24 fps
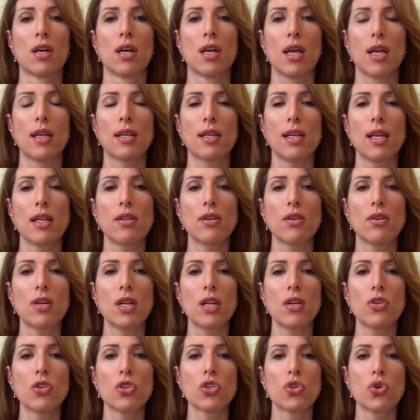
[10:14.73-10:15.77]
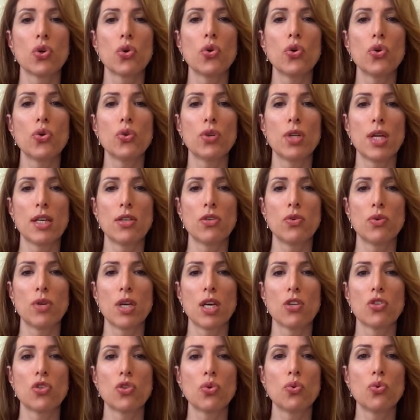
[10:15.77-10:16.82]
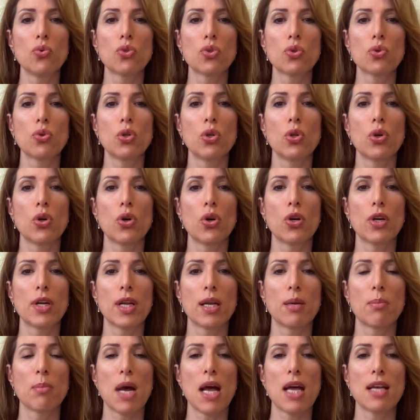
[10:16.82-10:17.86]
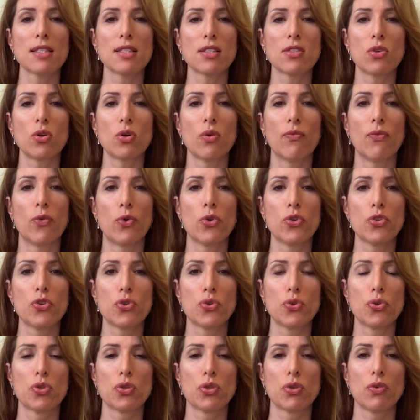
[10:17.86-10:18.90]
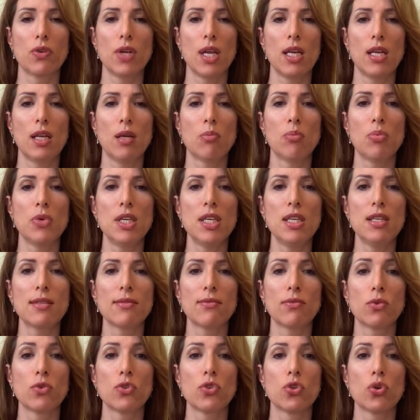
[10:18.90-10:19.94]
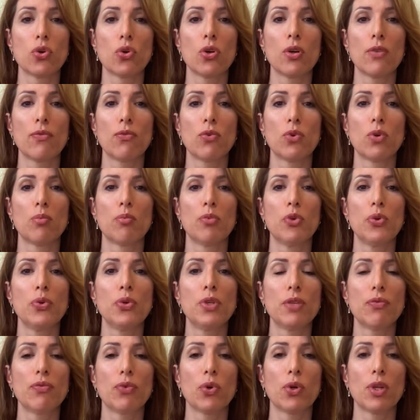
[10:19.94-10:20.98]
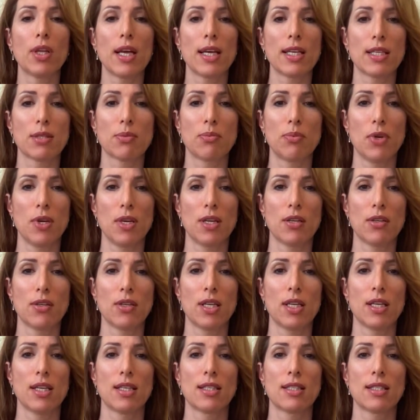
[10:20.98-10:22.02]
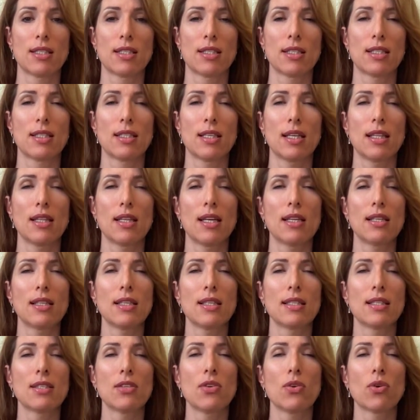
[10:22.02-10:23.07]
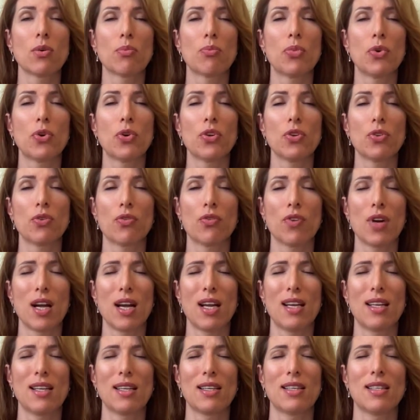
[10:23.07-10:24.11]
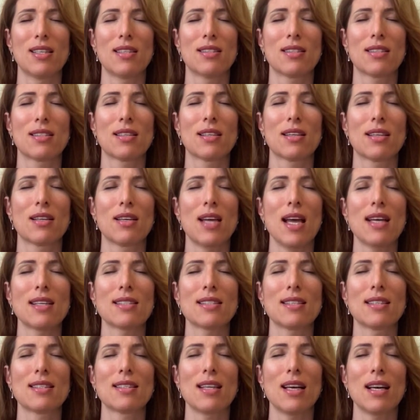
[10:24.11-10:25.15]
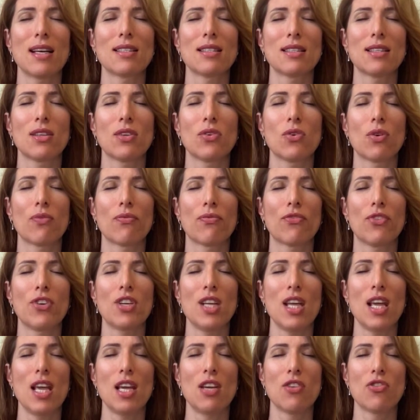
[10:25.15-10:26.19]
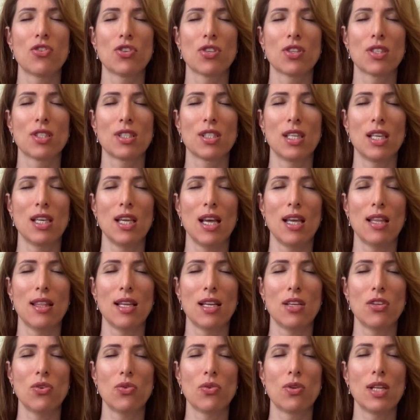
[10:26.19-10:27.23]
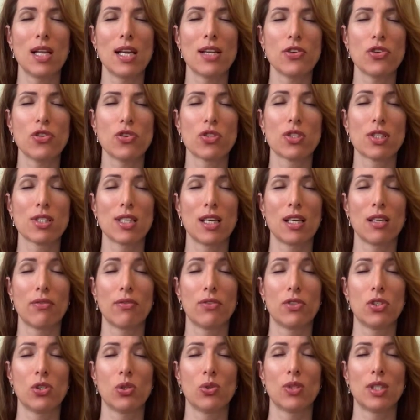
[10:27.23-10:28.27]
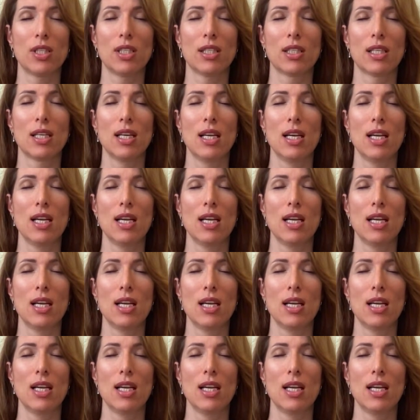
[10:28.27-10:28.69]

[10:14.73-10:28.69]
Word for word: And can the Creator show you that you can choose to learn and master virtues, creating peaceful, joyful, beautiful experiences? And that is your birthright, and it's exercising your free agency, and that you let yourself do it,